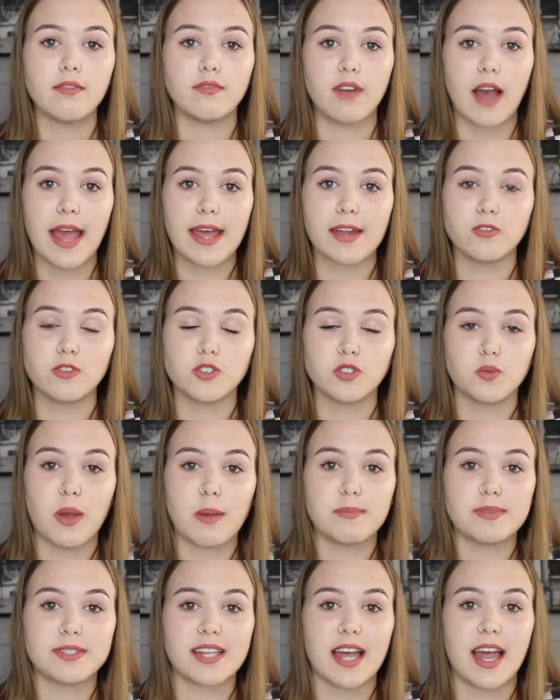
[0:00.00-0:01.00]
VYNL's
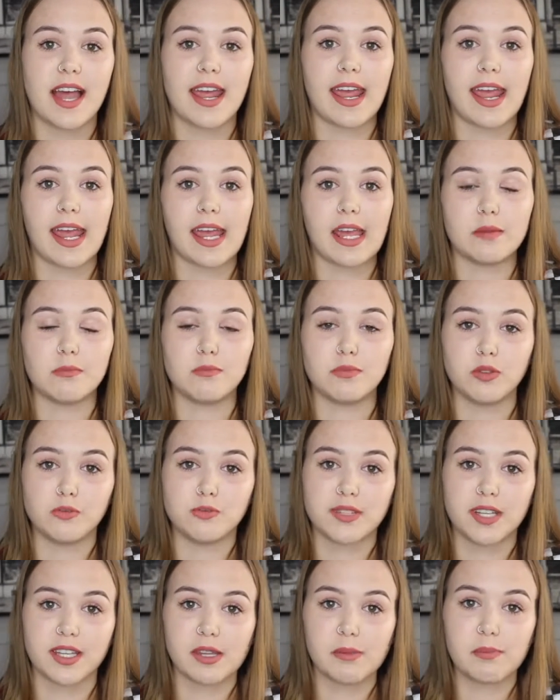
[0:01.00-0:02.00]
website and
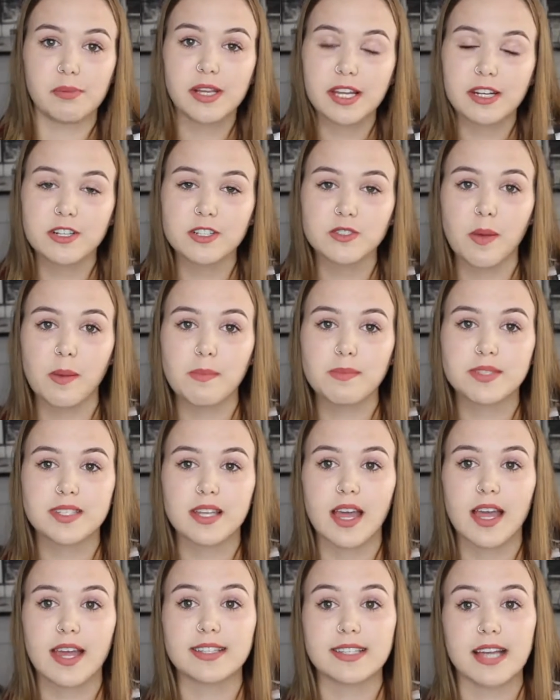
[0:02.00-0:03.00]
Bloom Daily Planner's
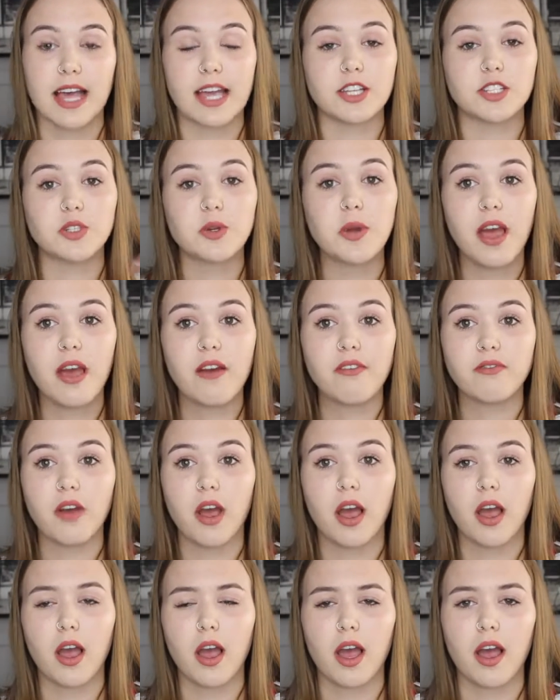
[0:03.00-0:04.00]
websites. I do have
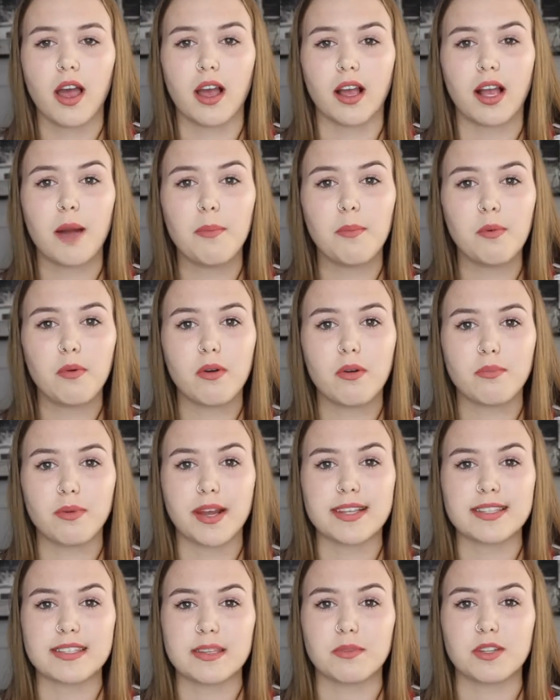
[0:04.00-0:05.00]
a couple more
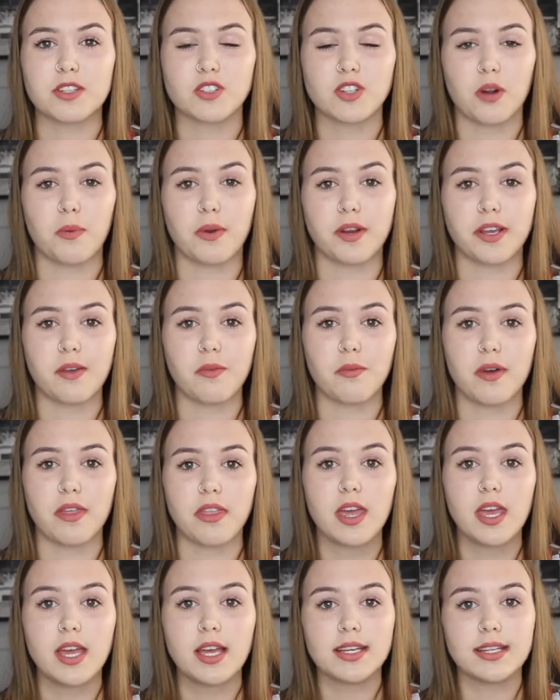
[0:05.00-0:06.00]
brands I'm going to start working with
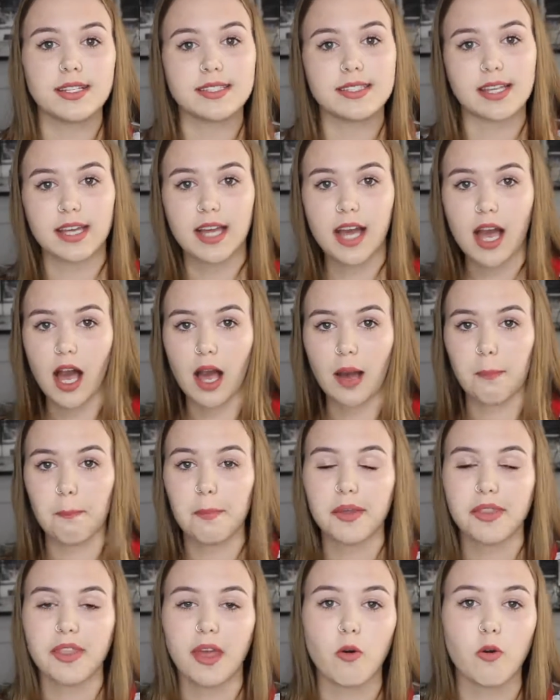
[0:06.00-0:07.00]
to
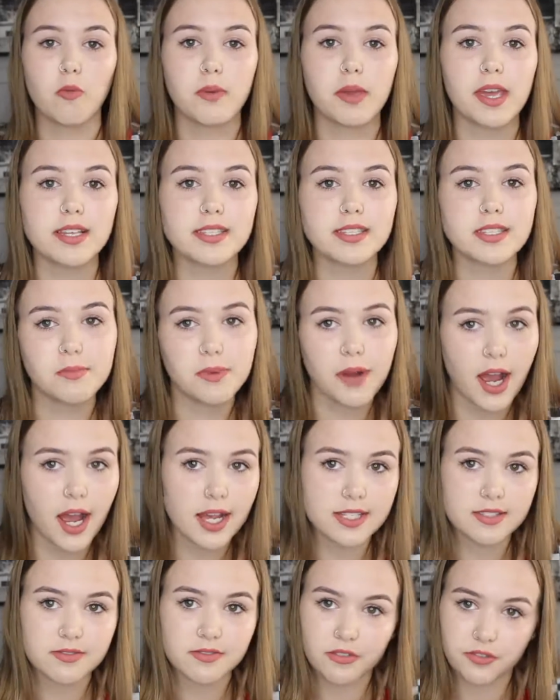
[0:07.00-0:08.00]
come, but that will be a
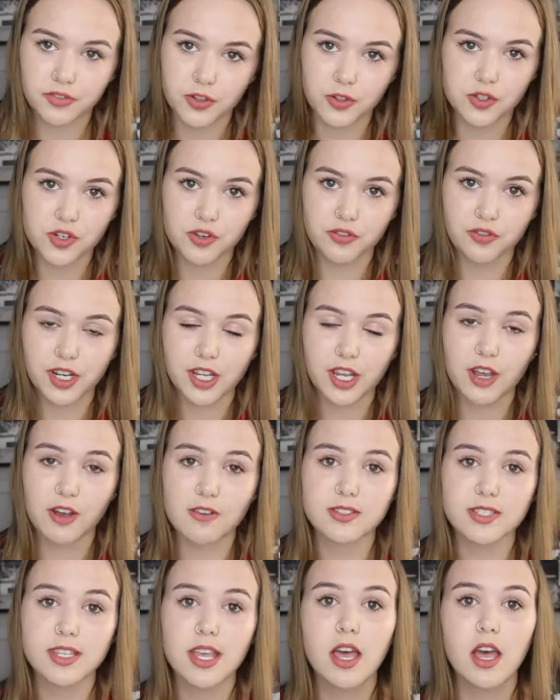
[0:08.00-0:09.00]
surprise for future
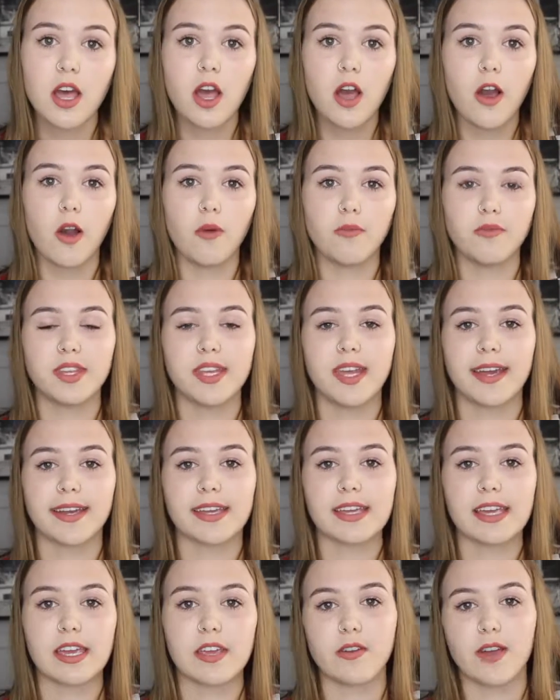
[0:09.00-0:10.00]
videos. Hopefully I
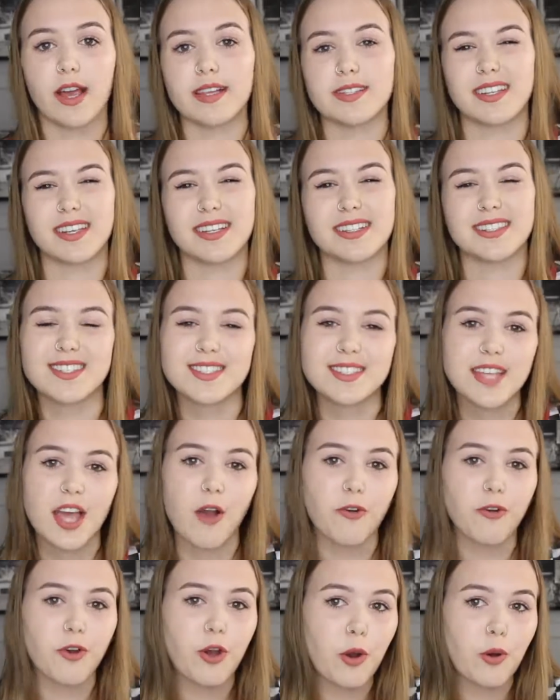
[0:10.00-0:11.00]
can get you guys like a
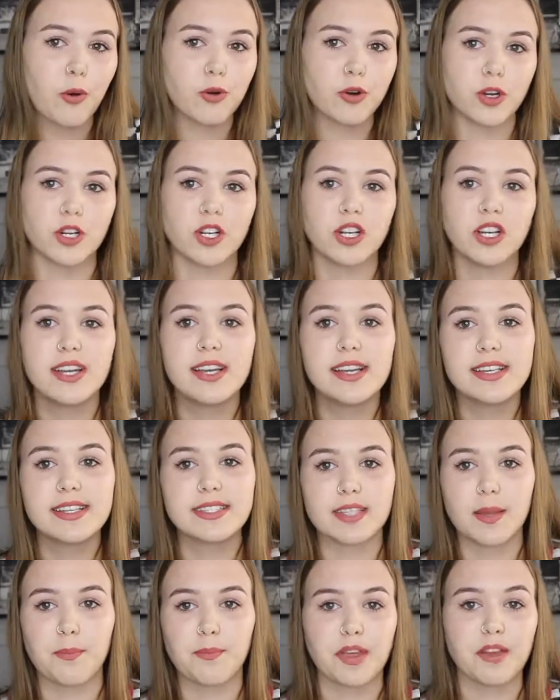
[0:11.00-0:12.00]
discount code or
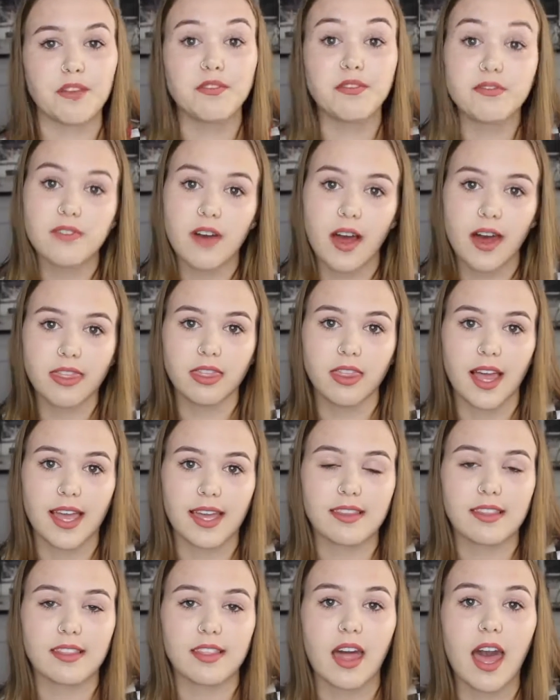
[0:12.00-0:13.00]
something fun
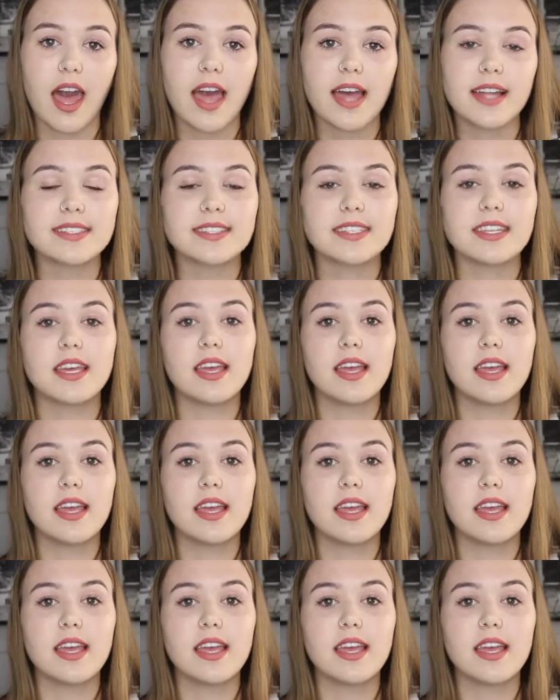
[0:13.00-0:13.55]
like that.